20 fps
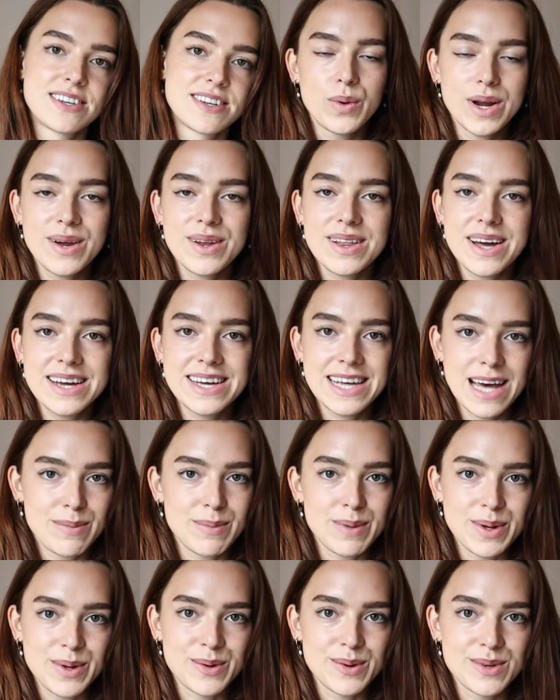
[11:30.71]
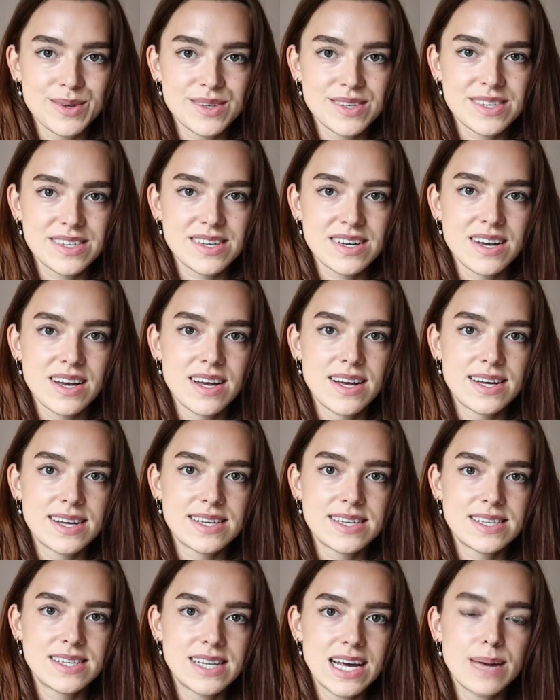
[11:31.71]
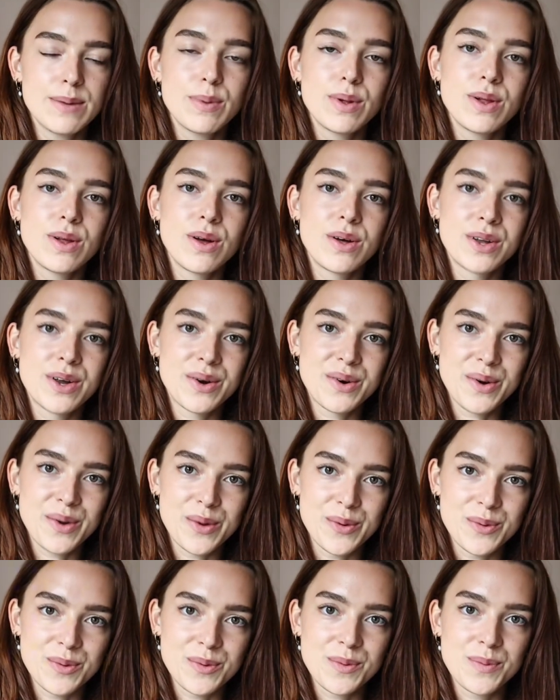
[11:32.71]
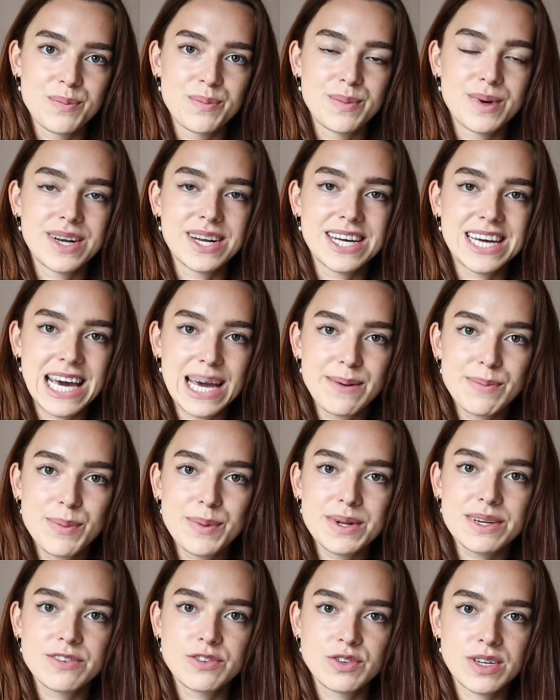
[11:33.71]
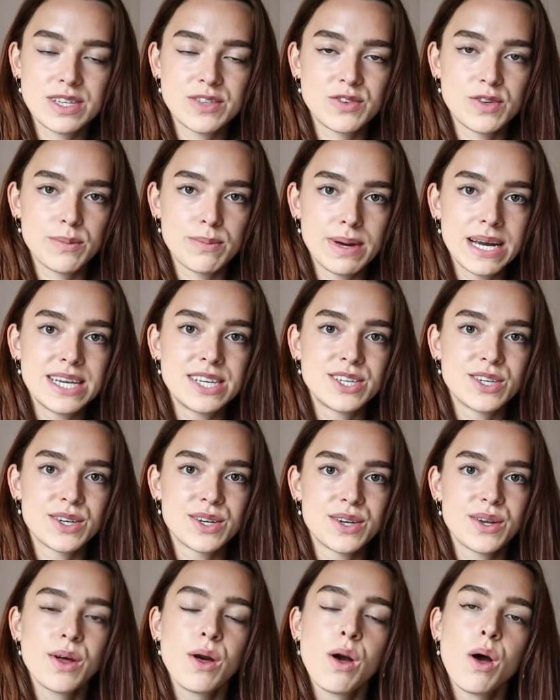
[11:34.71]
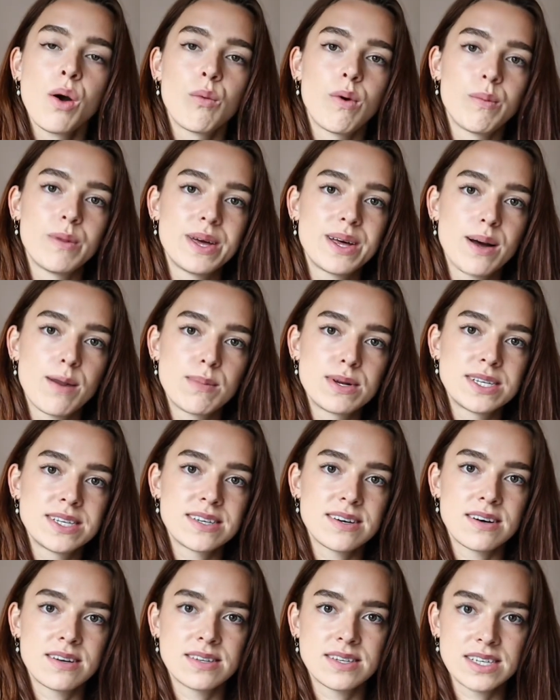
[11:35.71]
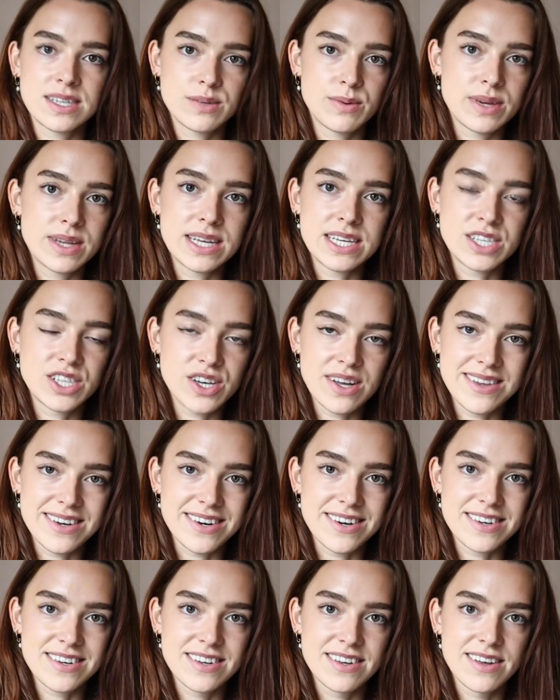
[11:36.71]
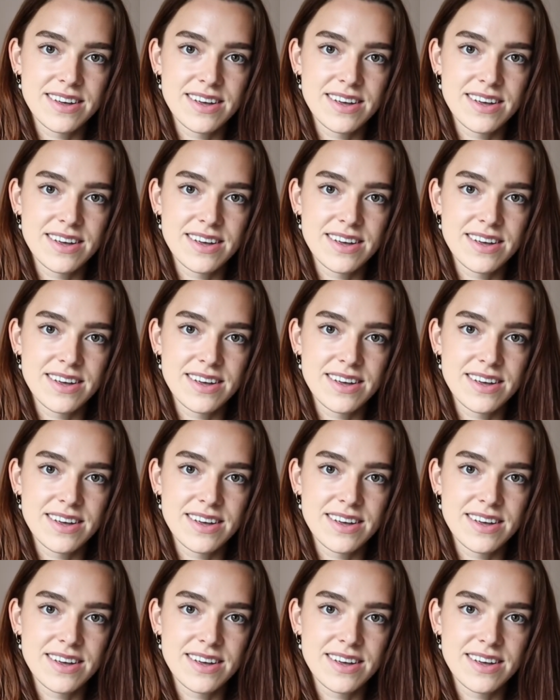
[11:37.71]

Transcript: We're like chemicals, stable on our own, but capable of transformation when we come into contact with each other.